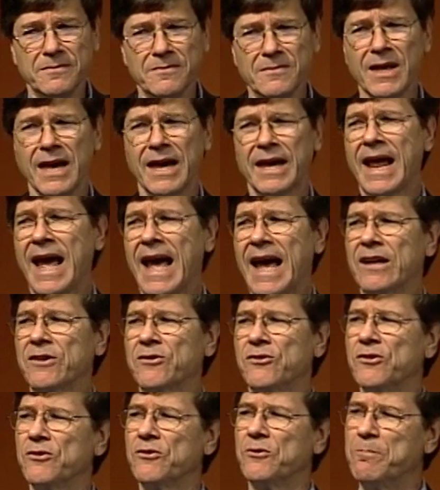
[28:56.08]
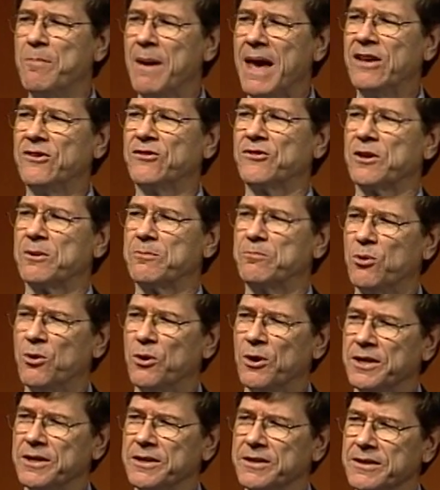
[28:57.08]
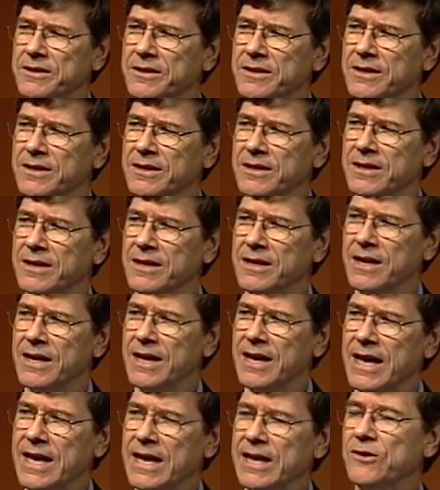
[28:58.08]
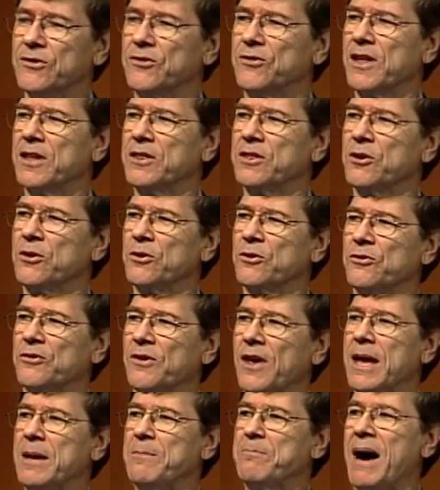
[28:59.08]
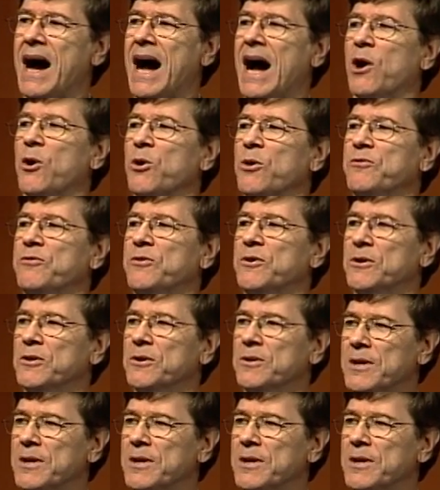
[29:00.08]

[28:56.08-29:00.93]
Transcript: And Hansen's basic point is that there's a powerful